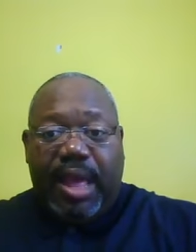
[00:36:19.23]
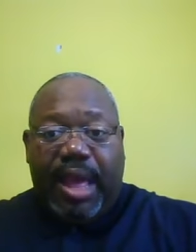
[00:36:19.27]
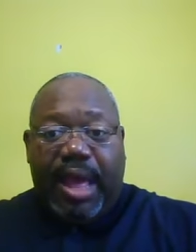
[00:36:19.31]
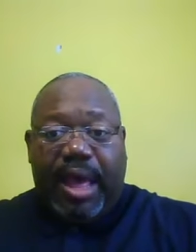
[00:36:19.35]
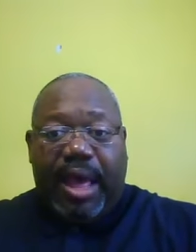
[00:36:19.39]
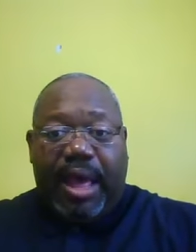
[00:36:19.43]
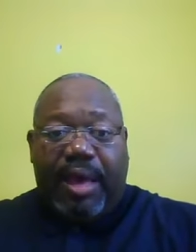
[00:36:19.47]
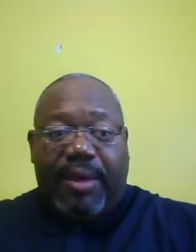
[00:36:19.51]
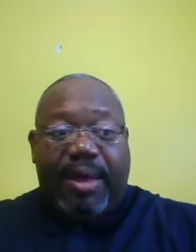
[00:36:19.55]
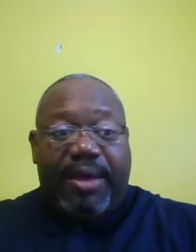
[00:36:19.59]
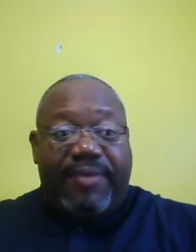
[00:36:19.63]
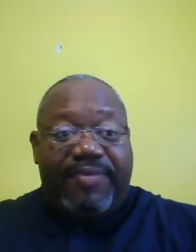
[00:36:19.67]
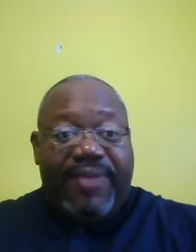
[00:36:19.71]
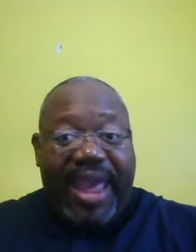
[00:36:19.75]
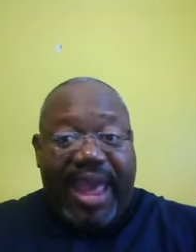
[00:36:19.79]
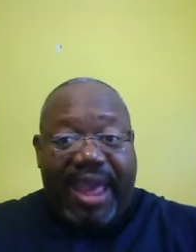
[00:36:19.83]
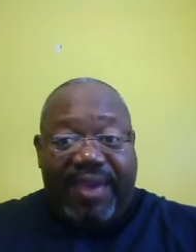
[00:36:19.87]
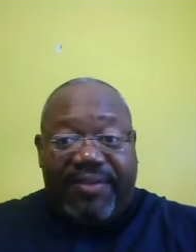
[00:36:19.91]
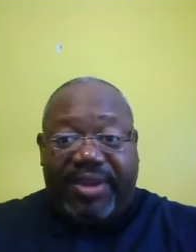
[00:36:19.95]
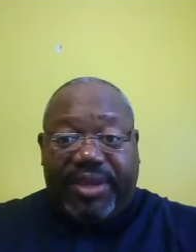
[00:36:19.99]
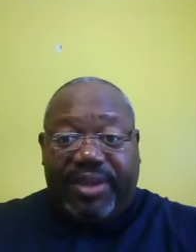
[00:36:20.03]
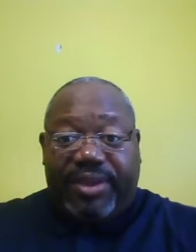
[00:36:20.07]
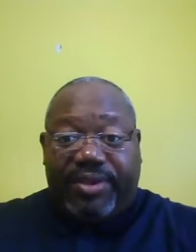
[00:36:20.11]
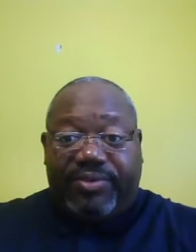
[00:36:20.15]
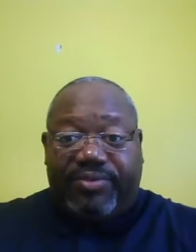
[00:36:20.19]
uh, of
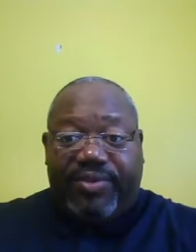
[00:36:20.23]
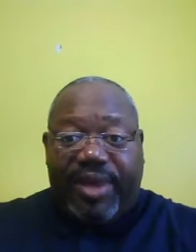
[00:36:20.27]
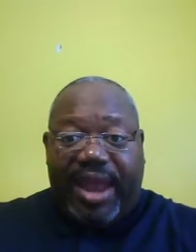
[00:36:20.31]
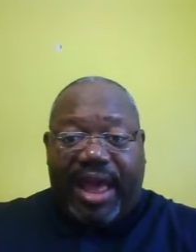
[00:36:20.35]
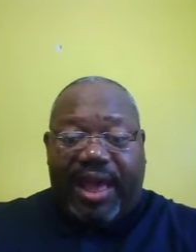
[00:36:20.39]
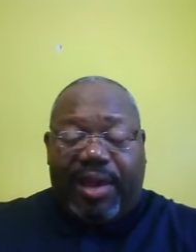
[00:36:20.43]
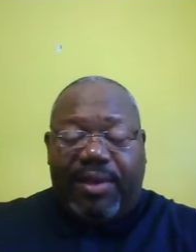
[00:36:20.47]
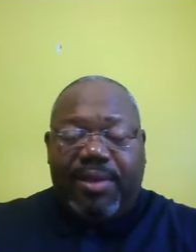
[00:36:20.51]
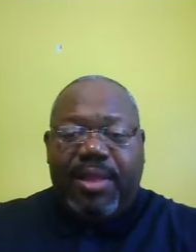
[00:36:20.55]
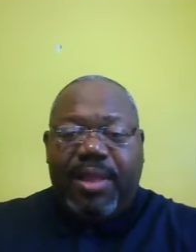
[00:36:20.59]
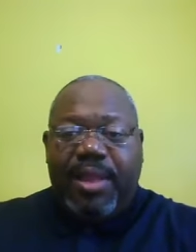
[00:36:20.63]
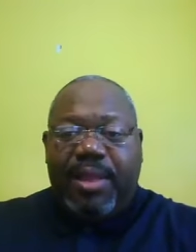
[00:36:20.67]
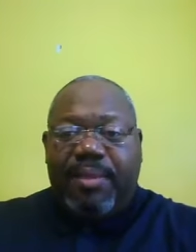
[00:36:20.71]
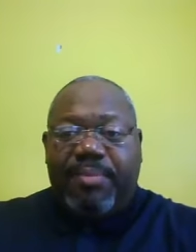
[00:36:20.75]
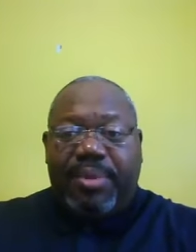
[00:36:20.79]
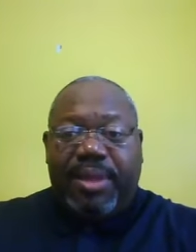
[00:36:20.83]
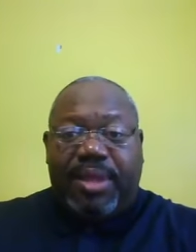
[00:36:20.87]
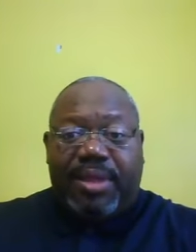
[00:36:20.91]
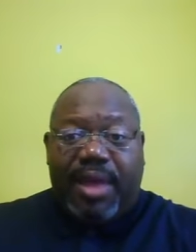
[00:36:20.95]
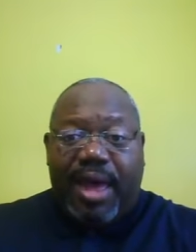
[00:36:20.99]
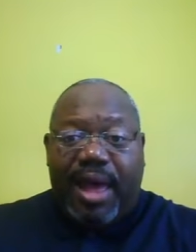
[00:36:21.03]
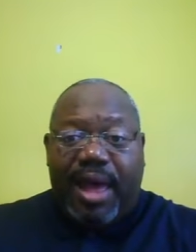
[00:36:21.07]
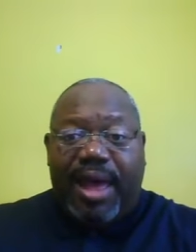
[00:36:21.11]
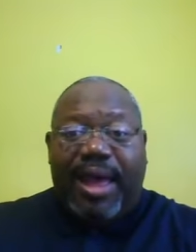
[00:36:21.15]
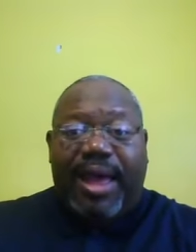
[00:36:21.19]
having a drought
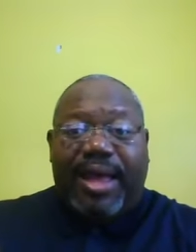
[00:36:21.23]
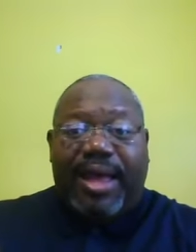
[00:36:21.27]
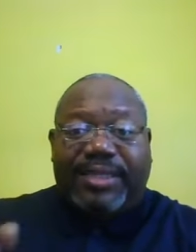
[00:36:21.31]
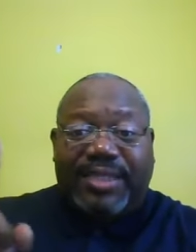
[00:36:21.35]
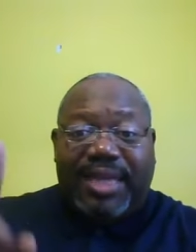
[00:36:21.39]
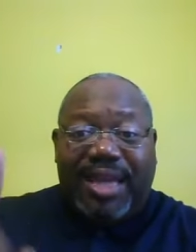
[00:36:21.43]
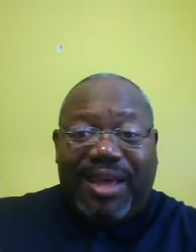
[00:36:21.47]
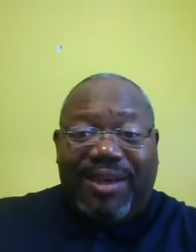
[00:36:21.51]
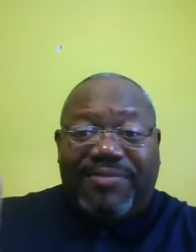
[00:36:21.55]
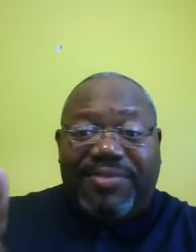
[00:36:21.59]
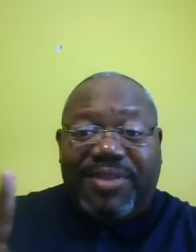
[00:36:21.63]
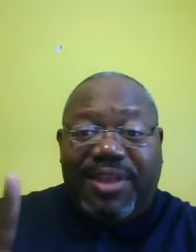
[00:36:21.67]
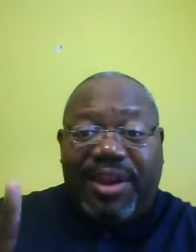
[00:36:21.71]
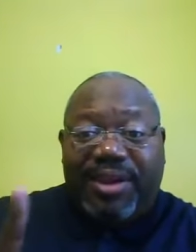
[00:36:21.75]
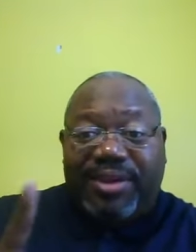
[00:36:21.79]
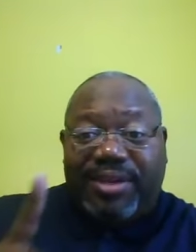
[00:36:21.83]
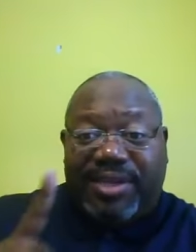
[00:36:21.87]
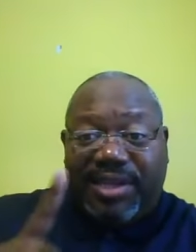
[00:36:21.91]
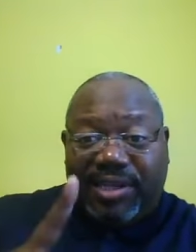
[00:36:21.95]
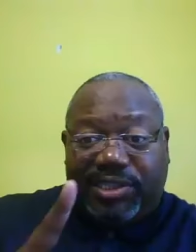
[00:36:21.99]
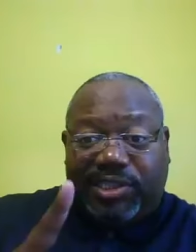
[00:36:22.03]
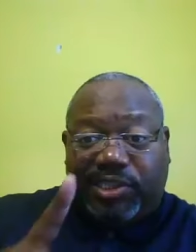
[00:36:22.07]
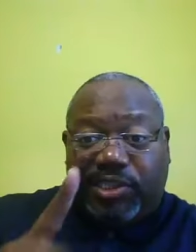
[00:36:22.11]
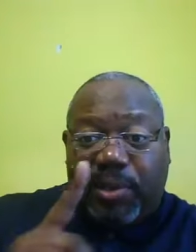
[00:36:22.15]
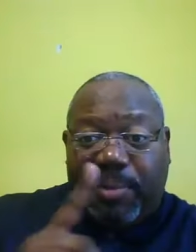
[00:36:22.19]
because of their
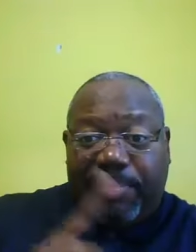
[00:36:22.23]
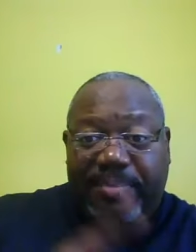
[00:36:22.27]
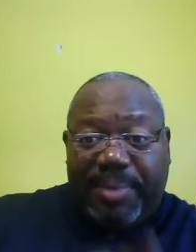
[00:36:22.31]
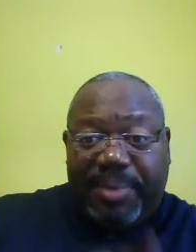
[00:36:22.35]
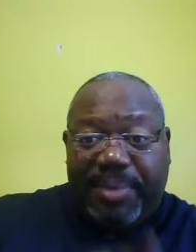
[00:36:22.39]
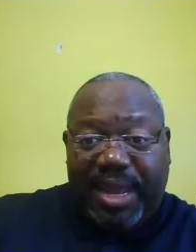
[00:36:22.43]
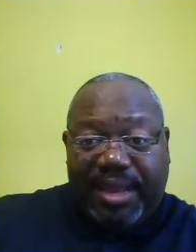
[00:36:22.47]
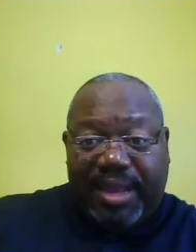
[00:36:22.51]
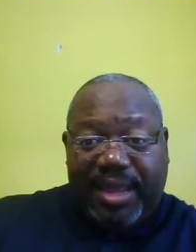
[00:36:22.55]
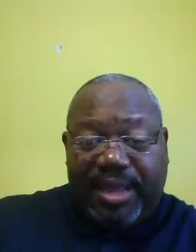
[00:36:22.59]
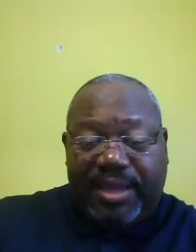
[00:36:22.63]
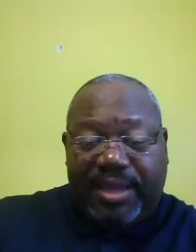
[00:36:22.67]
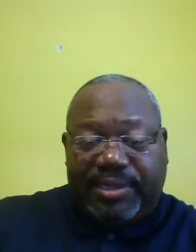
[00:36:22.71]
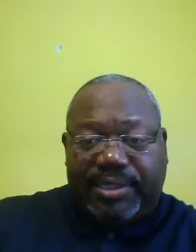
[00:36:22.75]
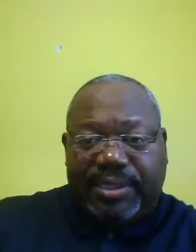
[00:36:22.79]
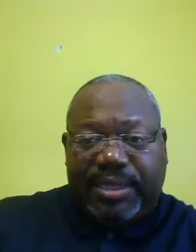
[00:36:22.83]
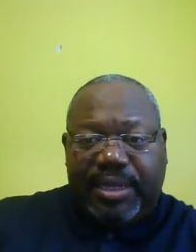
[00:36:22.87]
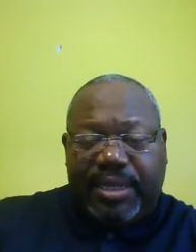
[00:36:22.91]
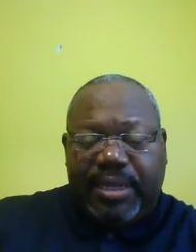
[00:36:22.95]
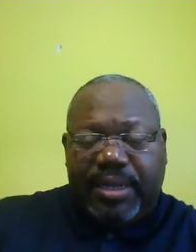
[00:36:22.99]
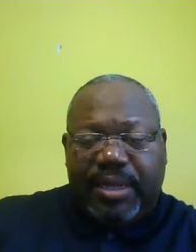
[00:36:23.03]
disobedience.